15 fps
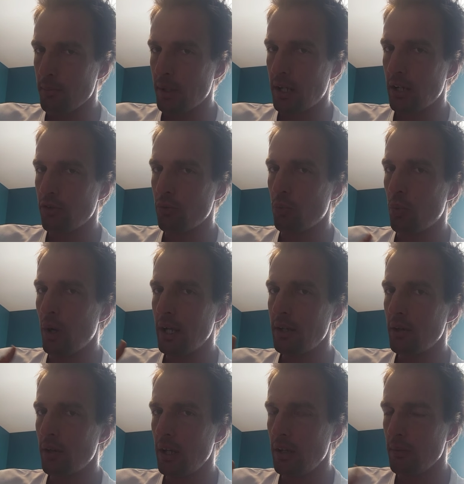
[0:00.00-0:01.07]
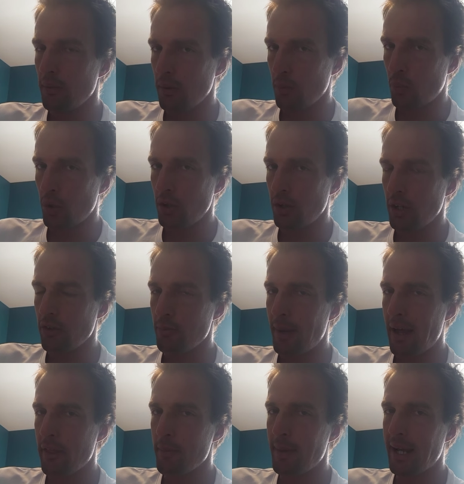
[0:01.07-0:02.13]
Because what word is
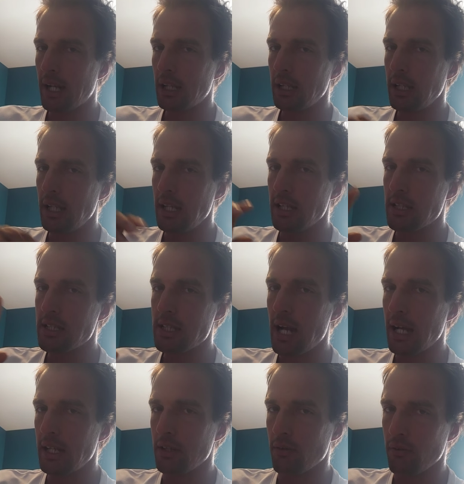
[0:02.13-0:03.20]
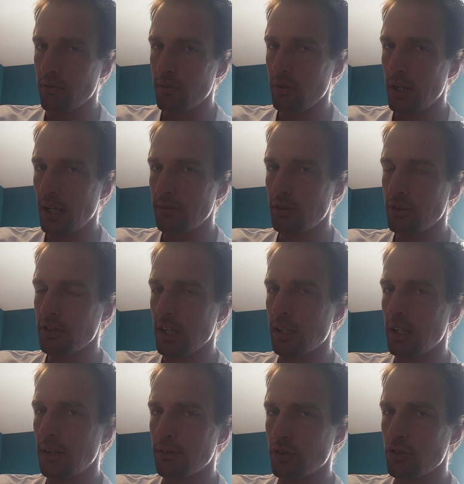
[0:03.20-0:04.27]
mathematically inside of covers and
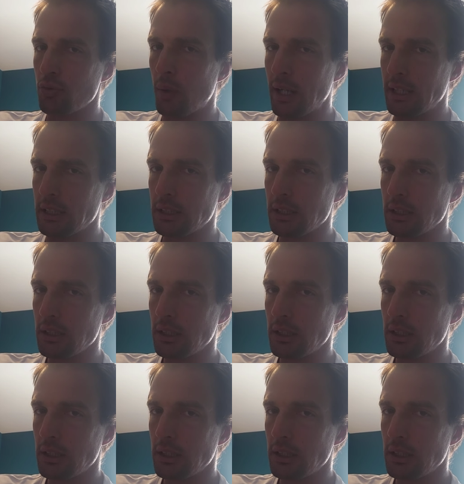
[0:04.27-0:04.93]
lovers twice?